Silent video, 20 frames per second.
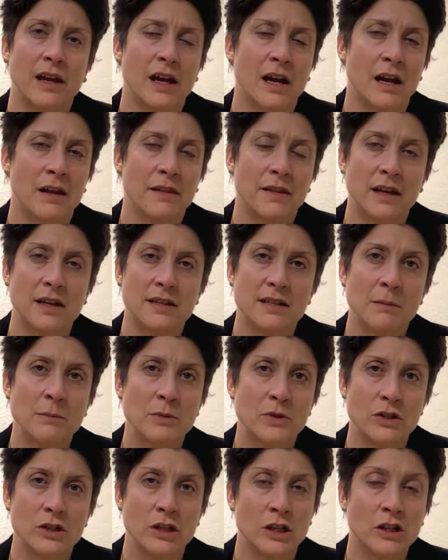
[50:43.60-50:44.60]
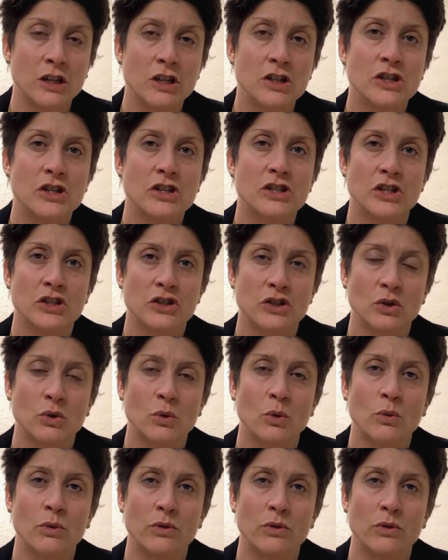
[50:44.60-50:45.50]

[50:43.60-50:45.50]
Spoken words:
I think it's absolutely egregious. It should go.